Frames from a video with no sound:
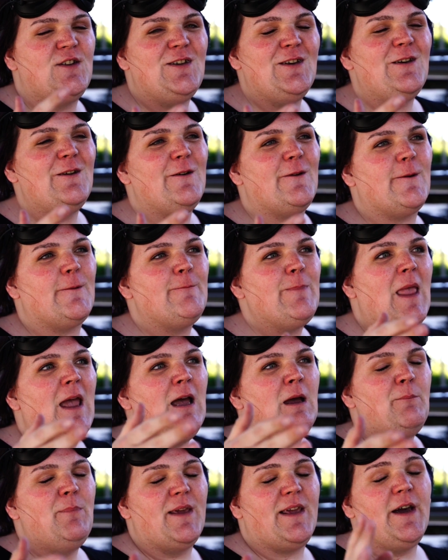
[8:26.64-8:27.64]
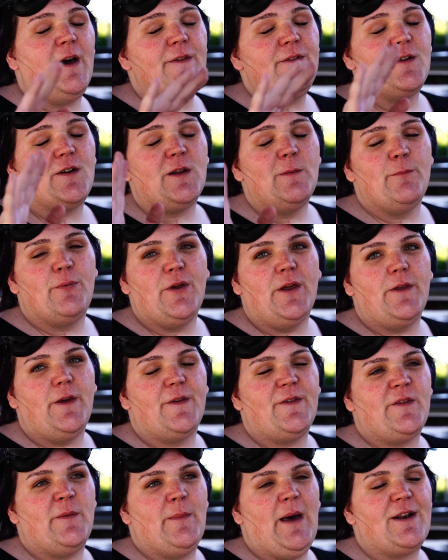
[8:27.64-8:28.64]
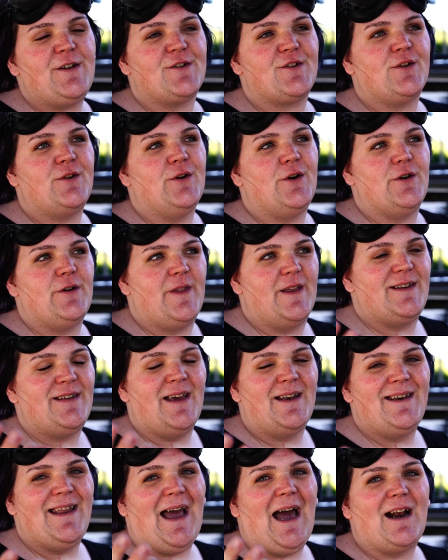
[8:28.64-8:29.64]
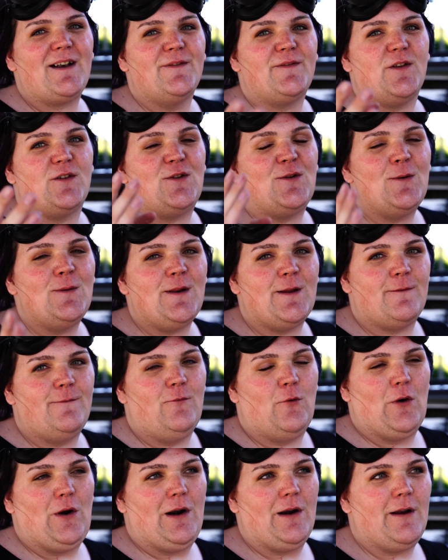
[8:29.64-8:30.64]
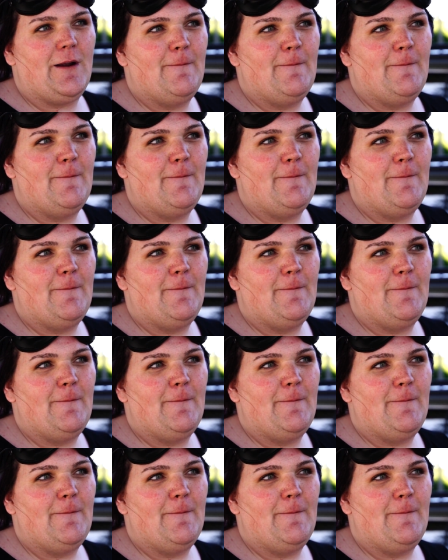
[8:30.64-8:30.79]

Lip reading: two, because they're completely symmetrical, they tend to act as a tuning fork.